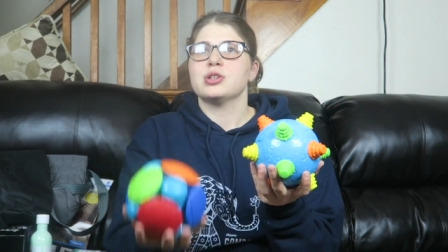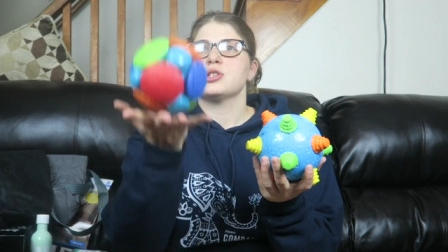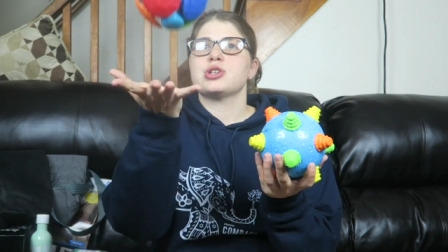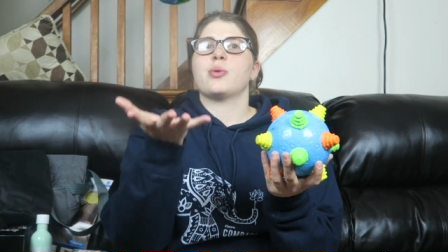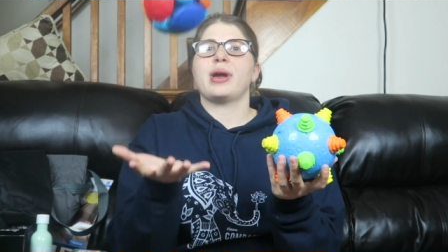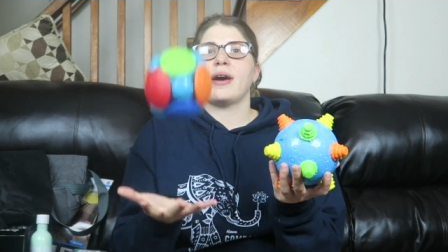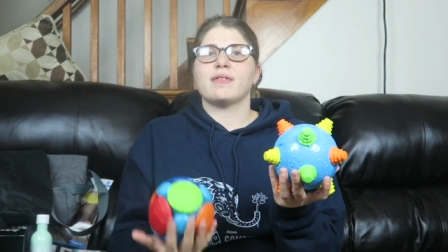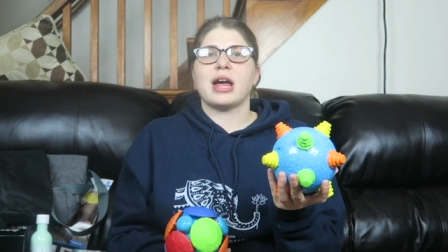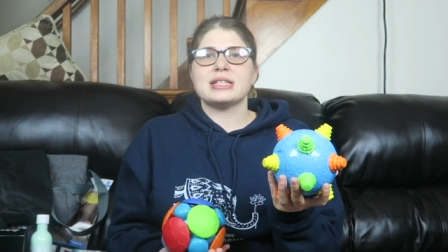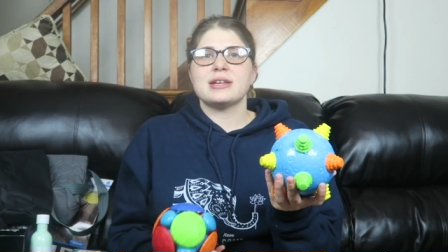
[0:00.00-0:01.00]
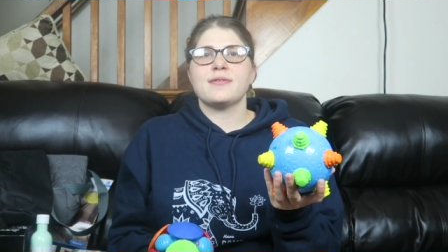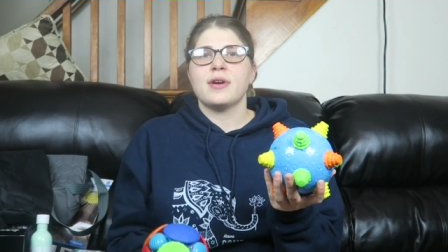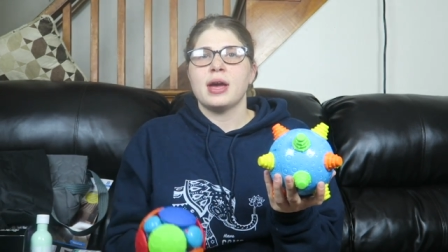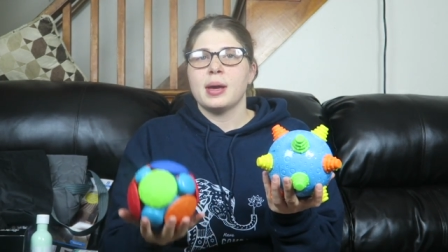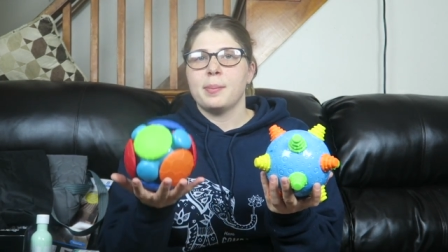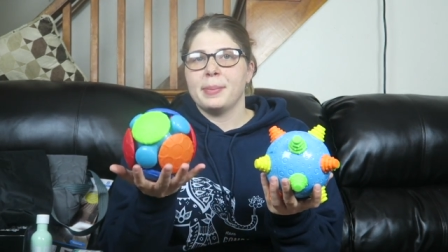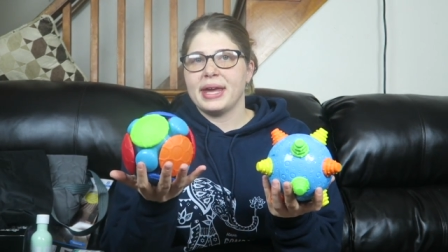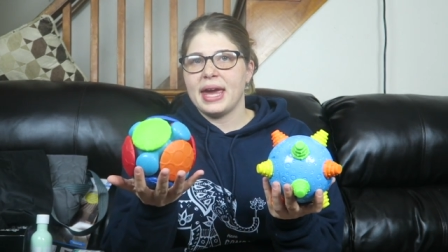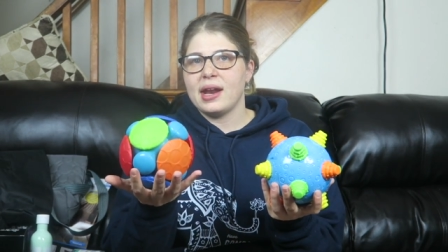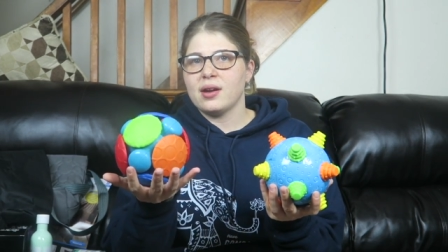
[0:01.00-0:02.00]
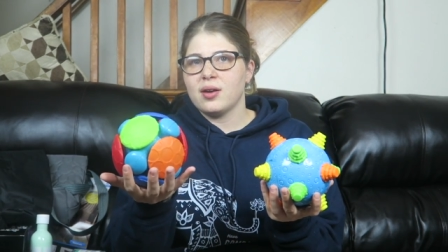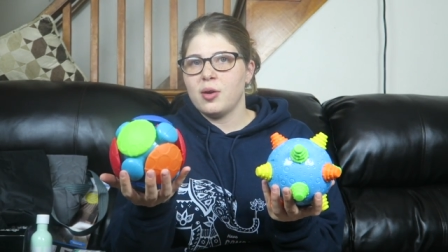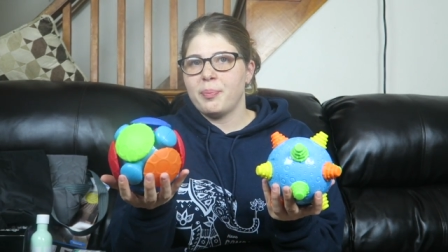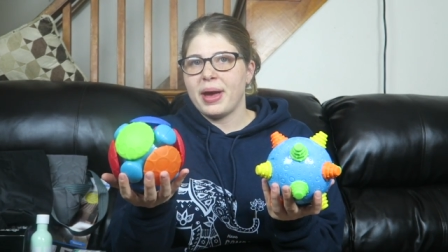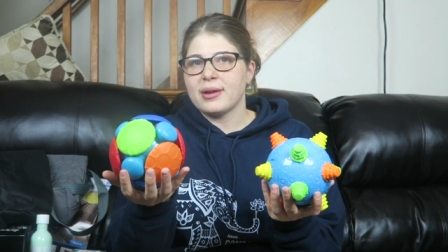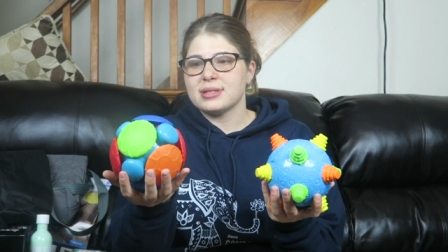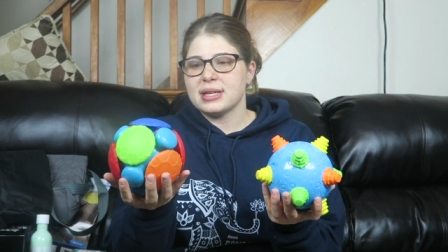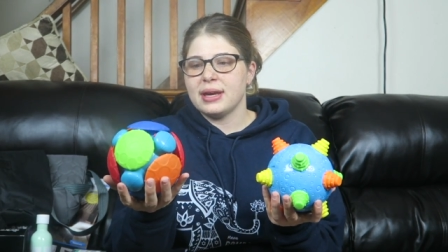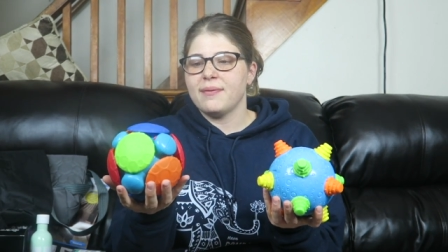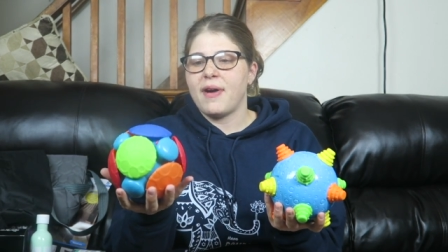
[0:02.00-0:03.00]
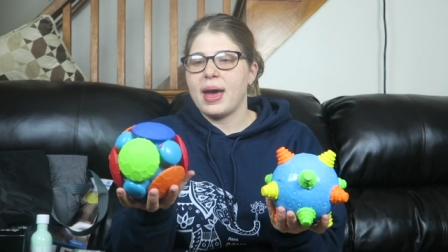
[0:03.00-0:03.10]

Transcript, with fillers: So we have lots of mechanical, bouncy,